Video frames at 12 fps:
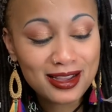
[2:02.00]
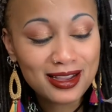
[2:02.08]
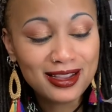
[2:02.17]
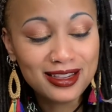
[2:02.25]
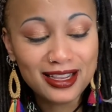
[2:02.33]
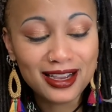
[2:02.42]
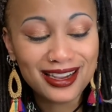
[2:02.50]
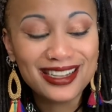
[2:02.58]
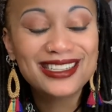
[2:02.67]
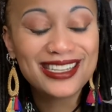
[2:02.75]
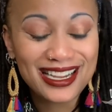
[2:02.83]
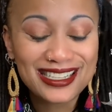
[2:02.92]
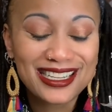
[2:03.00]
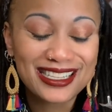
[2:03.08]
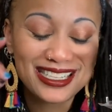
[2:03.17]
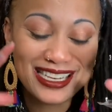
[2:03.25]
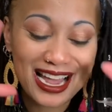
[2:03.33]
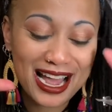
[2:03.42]
Yeah, Texas
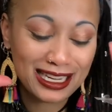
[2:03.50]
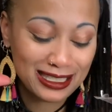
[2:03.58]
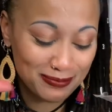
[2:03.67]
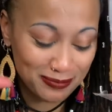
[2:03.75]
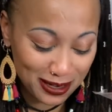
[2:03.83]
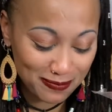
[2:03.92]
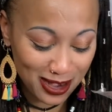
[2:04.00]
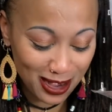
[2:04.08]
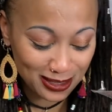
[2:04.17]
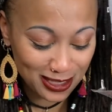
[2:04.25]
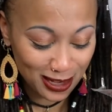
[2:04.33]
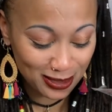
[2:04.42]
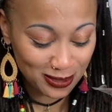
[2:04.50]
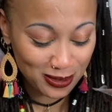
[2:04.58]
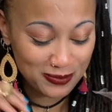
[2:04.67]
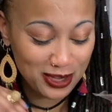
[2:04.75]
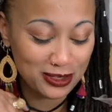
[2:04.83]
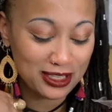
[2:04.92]
snacks mukbangs, y'all. So on the
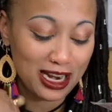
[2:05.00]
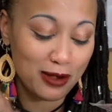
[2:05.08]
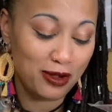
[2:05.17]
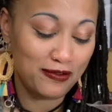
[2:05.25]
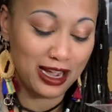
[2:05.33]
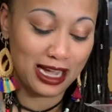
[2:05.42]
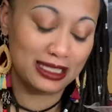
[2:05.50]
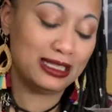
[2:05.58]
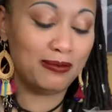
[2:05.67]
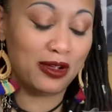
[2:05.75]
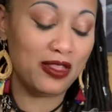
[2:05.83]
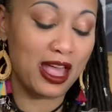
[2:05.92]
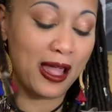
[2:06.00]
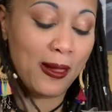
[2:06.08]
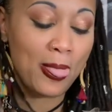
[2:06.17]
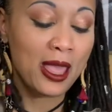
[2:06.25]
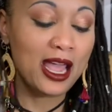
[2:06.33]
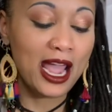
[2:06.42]
menu today, we've got some of that
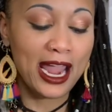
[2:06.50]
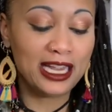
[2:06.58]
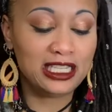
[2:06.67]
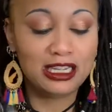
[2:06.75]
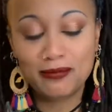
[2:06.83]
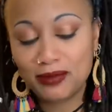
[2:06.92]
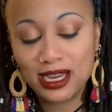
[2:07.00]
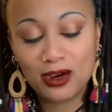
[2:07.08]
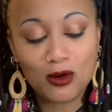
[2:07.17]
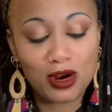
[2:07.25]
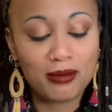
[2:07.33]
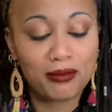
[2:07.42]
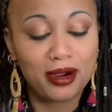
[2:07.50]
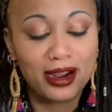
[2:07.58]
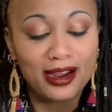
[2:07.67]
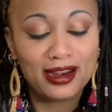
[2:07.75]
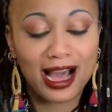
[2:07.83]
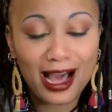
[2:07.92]
H-E-B cornbread,
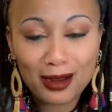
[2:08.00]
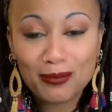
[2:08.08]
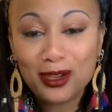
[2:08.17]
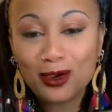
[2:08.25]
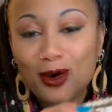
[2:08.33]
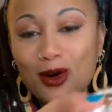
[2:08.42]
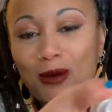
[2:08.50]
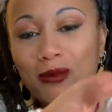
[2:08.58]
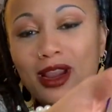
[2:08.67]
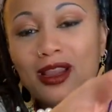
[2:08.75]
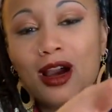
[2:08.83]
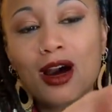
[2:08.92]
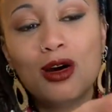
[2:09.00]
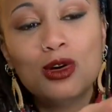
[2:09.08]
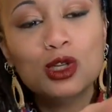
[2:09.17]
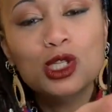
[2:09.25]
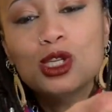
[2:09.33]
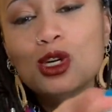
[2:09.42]
the jalapeno cornbread, y'all.
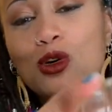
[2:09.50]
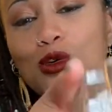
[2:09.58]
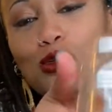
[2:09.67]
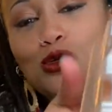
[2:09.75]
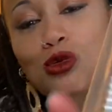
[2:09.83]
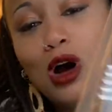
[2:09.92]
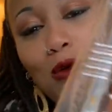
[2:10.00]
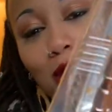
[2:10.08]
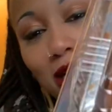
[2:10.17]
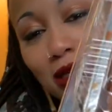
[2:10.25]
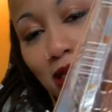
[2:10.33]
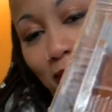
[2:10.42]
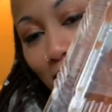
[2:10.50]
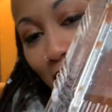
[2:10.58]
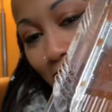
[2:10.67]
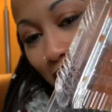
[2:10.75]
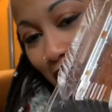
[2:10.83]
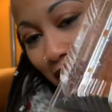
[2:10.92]
Ooh, I wanted some of this
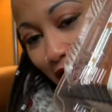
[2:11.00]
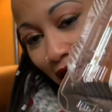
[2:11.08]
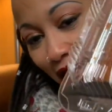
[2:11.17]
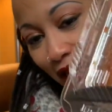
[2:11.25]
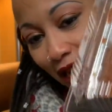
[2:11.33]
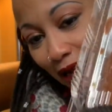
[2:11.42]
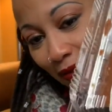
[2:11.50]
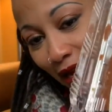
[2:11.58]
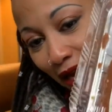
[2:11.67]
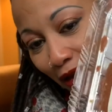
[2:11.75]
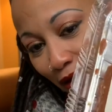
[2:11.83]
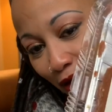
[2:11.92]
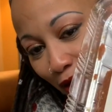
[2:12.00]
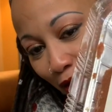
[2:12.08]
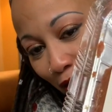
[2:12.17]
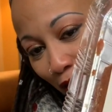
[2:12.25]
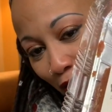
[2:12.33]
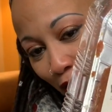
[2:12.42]
since I had came down here.
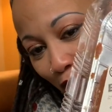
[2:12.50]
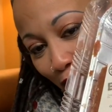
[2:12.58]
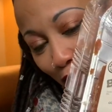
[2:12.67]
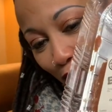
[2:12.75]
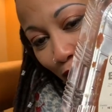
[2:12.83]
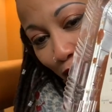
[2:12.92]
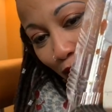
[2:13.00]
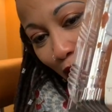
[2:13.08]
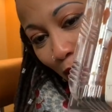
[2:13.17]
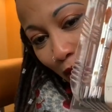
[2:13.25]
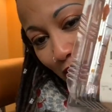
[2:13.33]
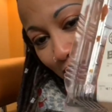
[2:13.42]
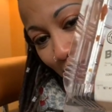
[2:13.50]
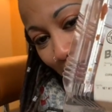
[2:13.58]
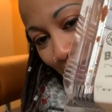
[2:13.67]
Ooh, I wanted some of